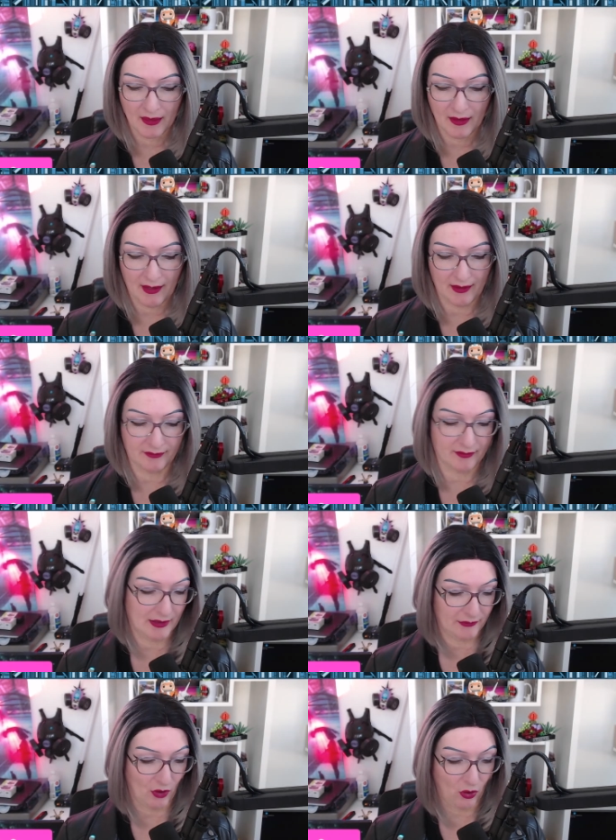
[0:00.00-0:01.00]
and it's
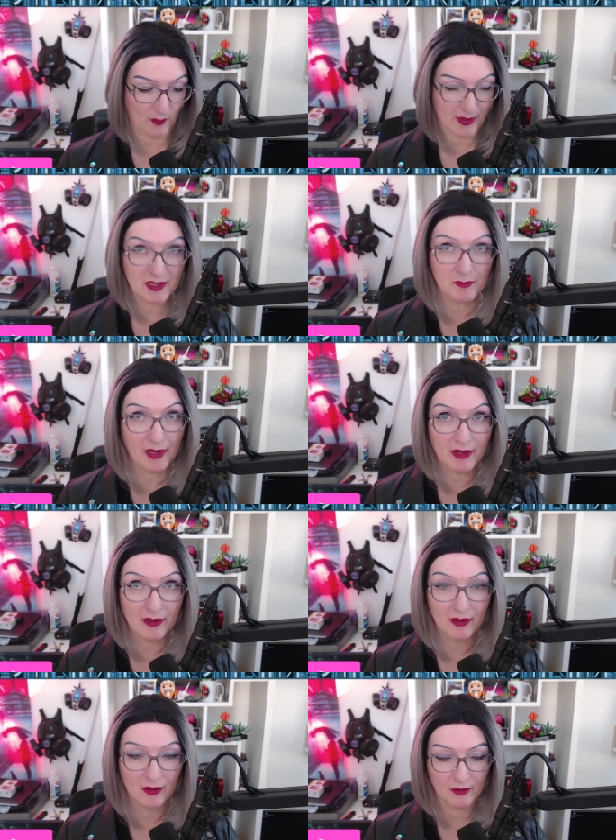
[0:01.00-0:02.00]
already big
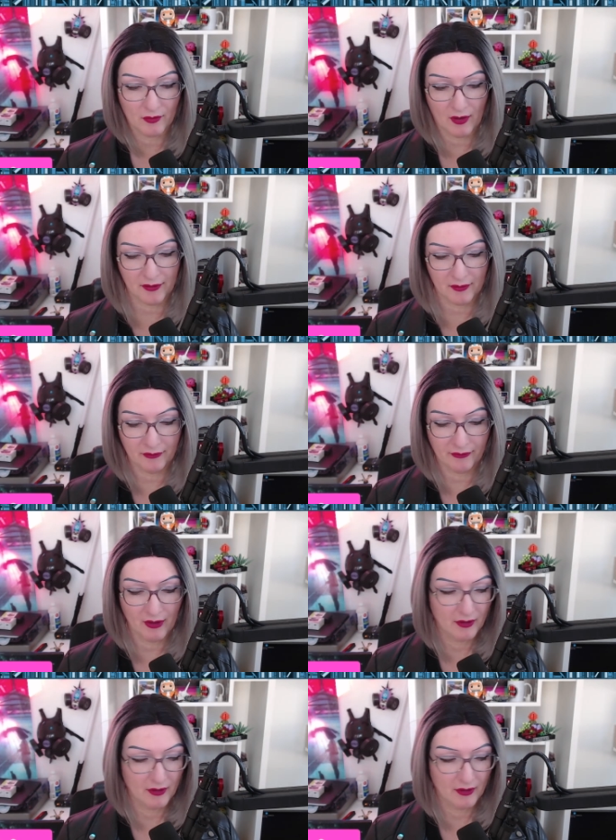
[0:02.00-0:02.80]
for authors.